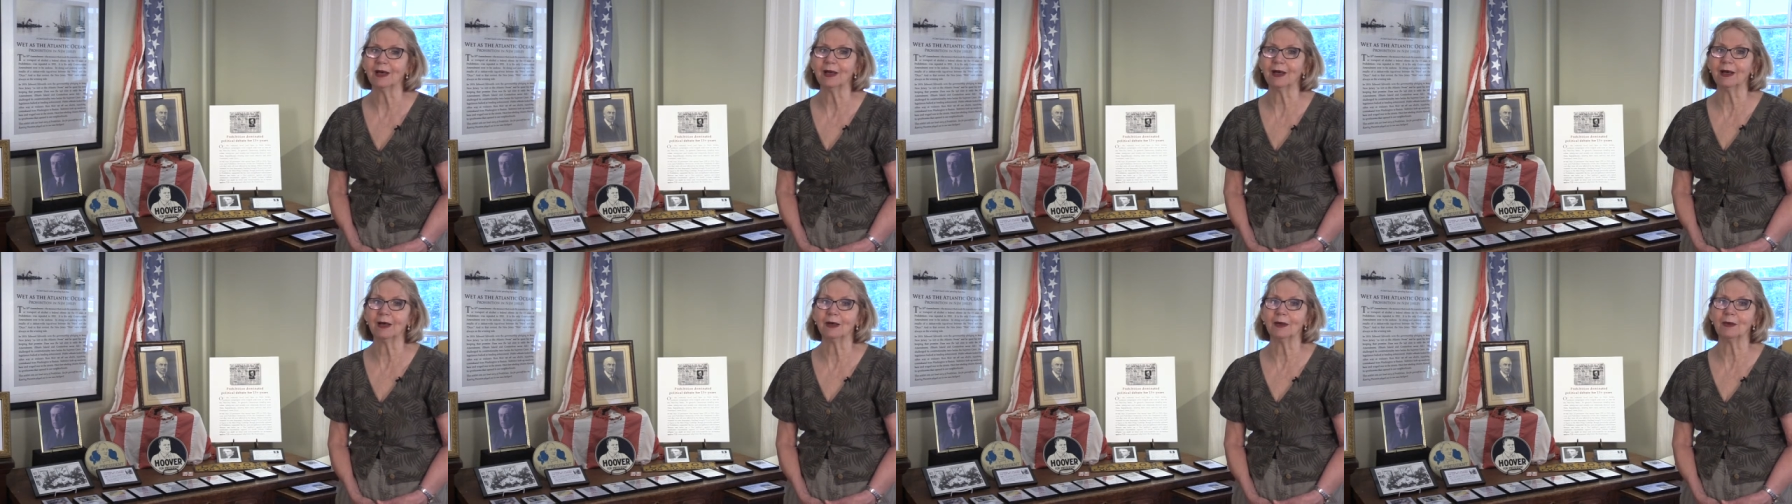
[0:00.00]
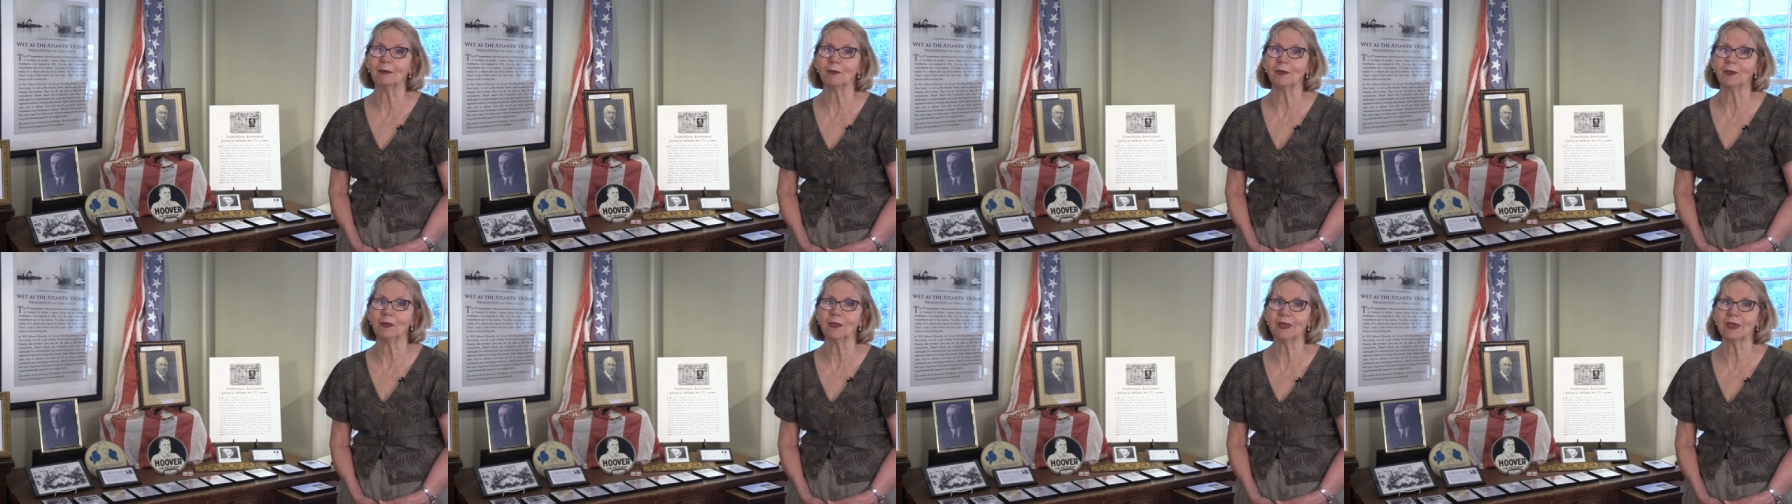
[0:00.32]

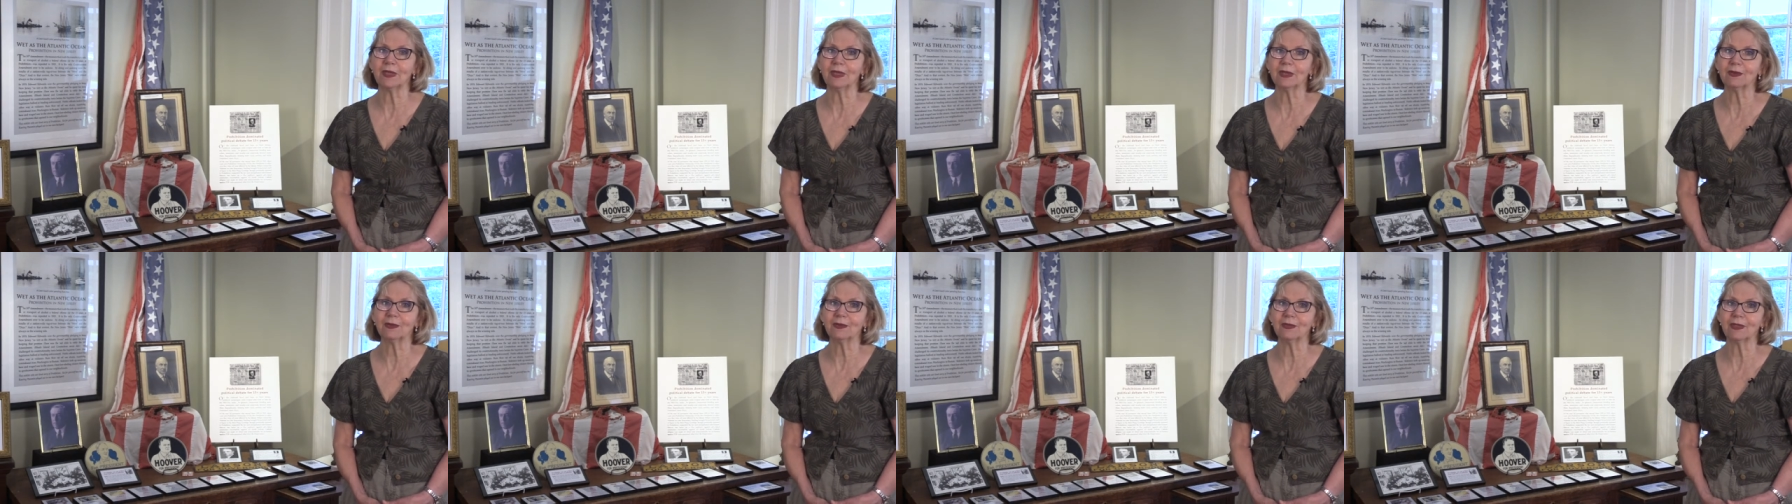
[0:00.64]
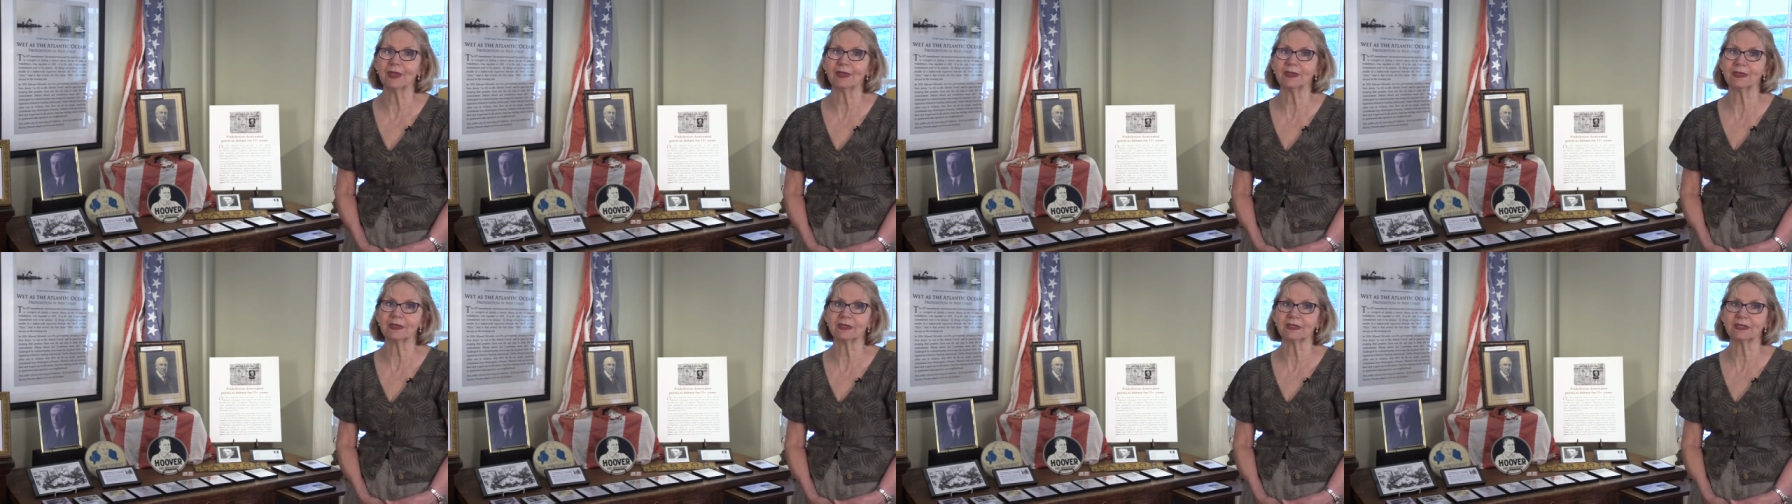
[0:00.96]
uh, the year
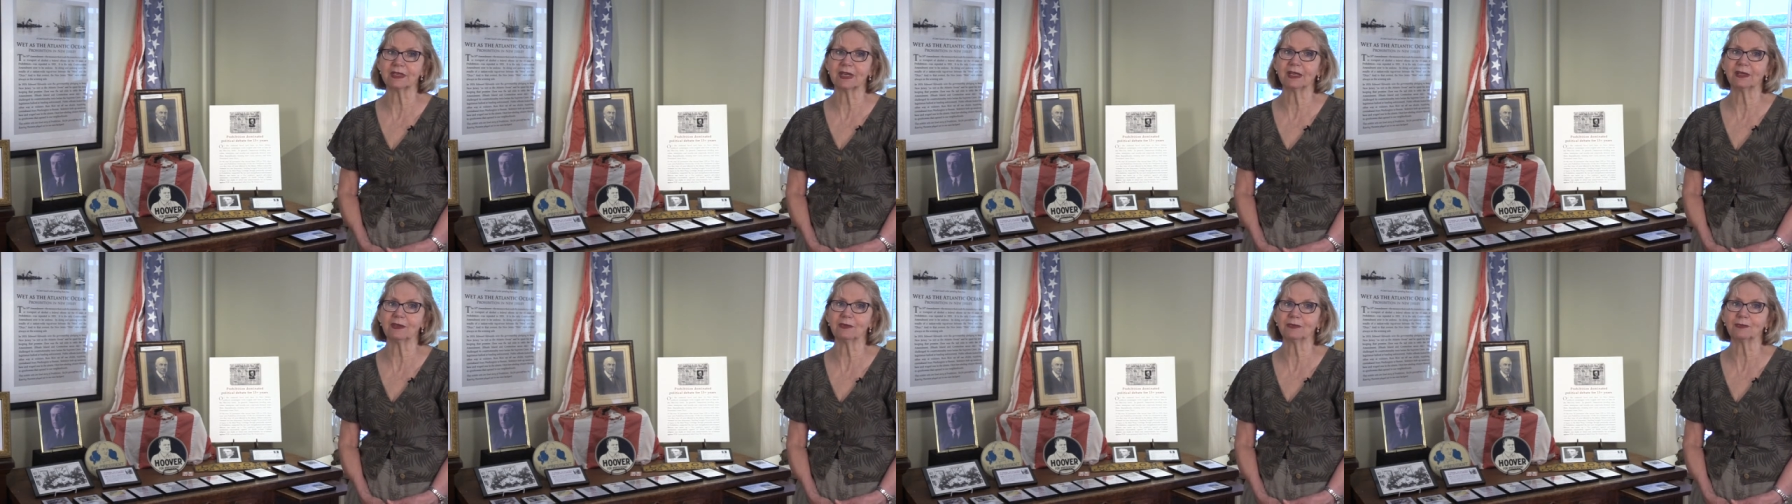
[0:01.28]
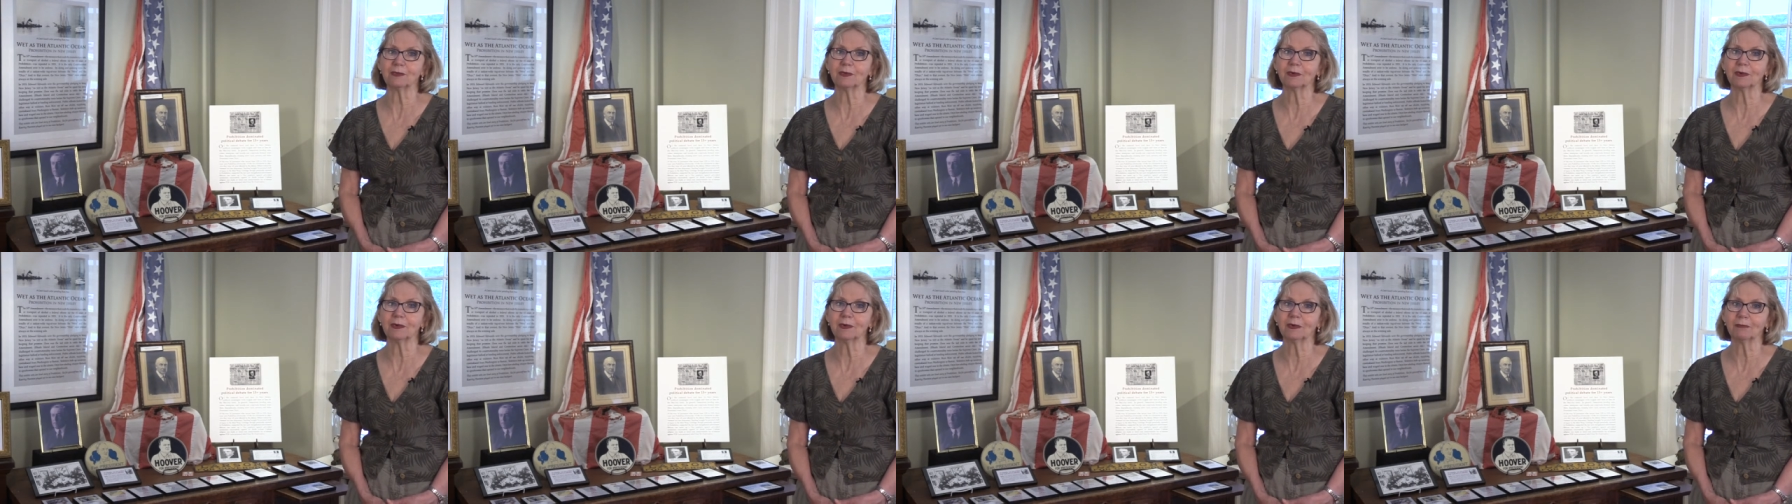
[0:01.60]
that the
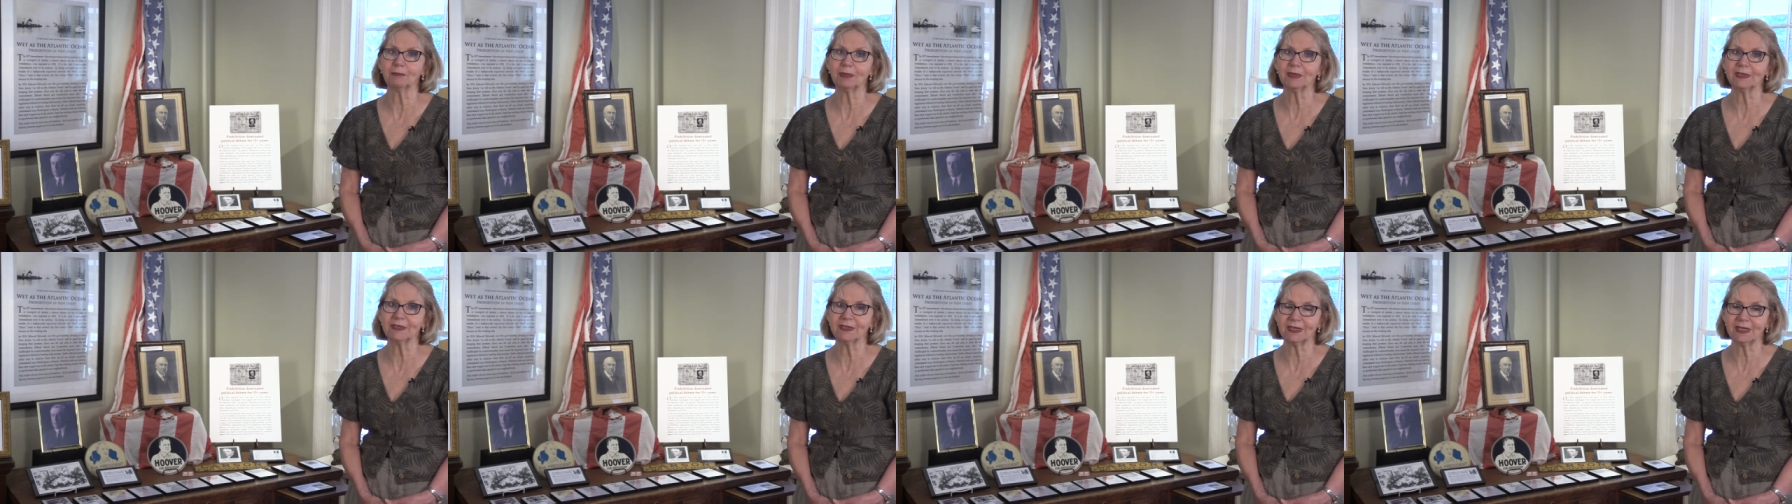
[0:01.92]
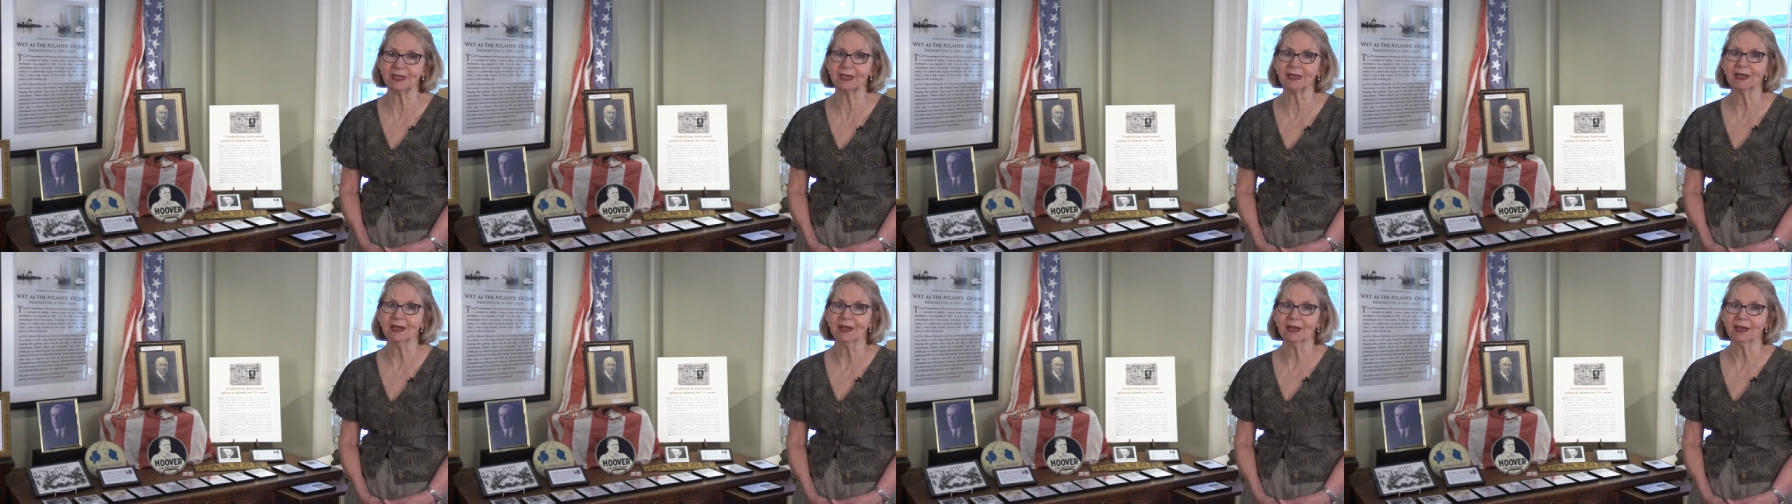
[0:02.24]
states were
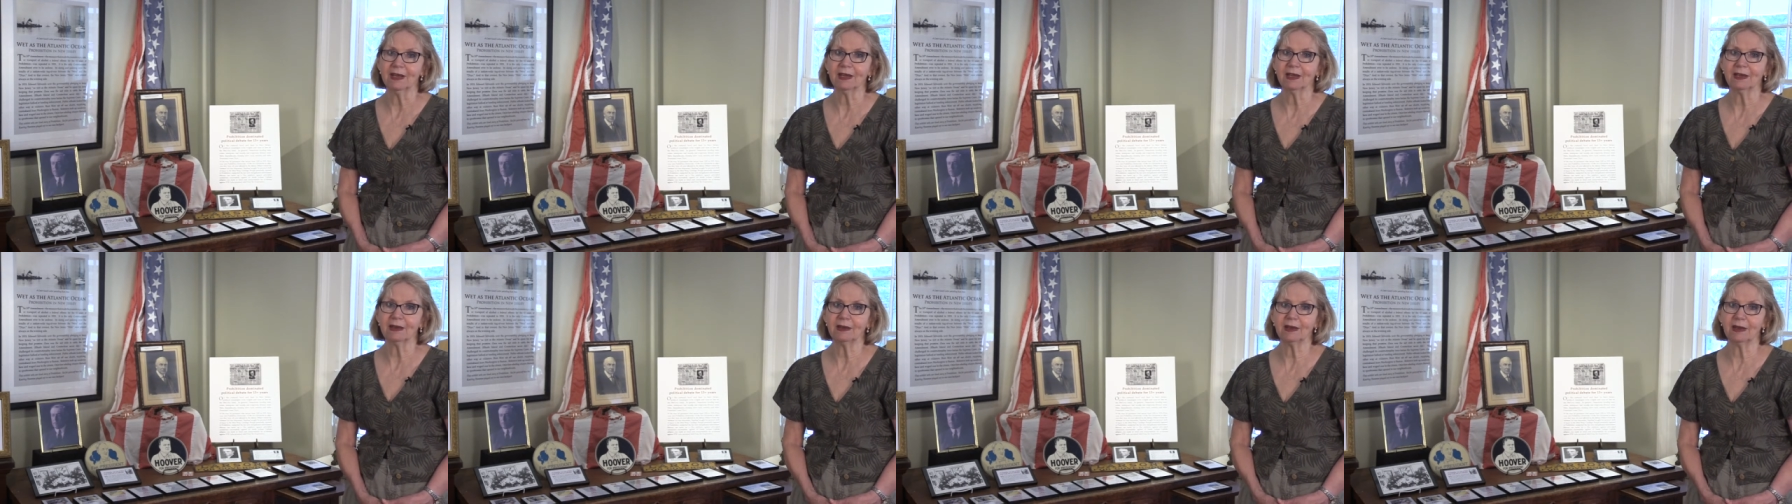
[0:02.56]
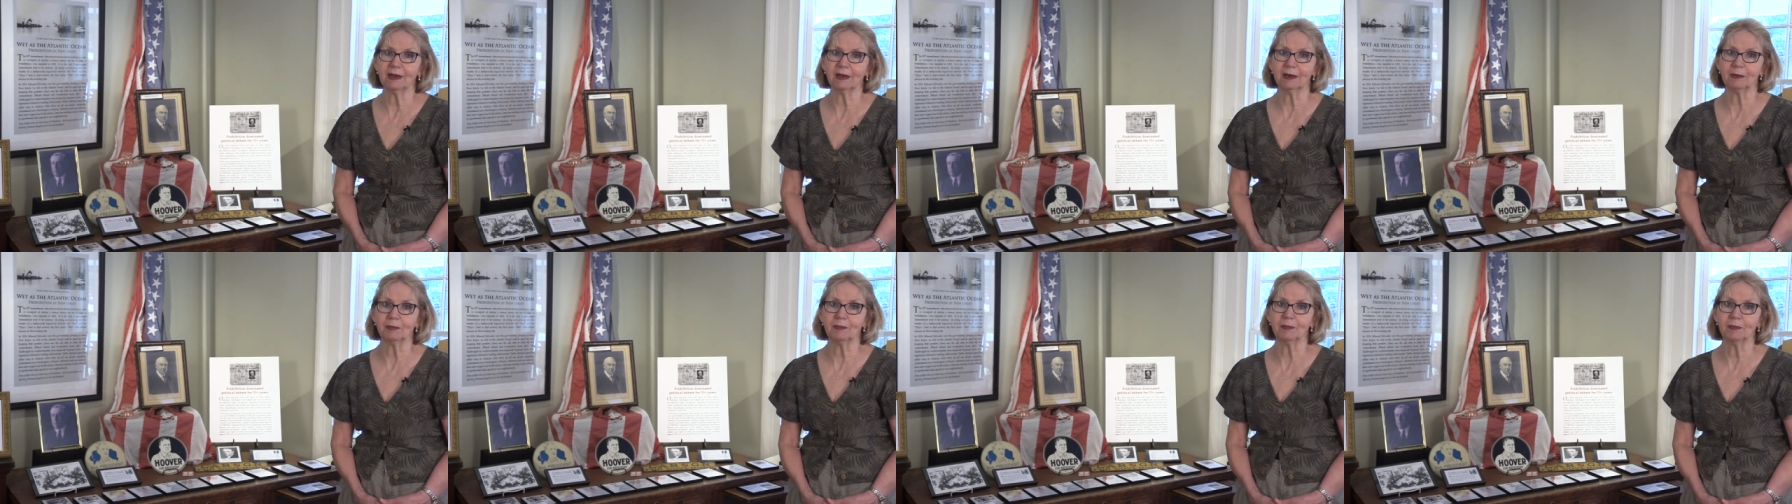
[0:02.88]
busy
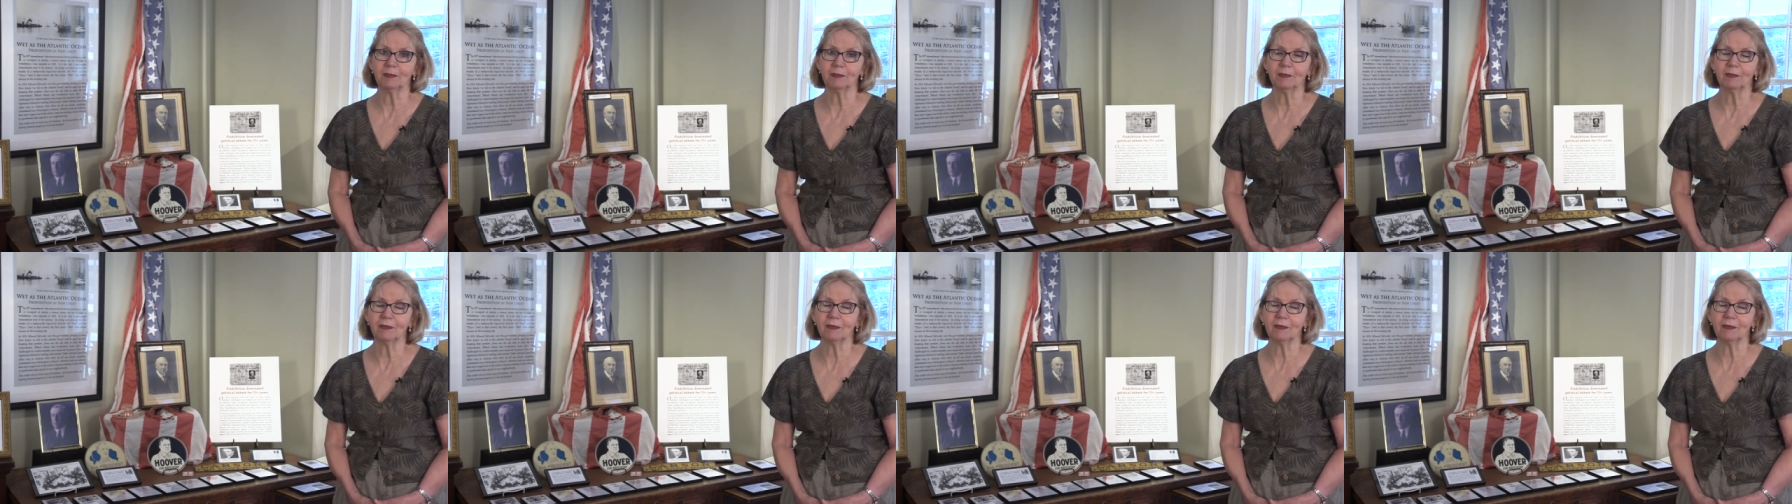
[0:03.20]
uh,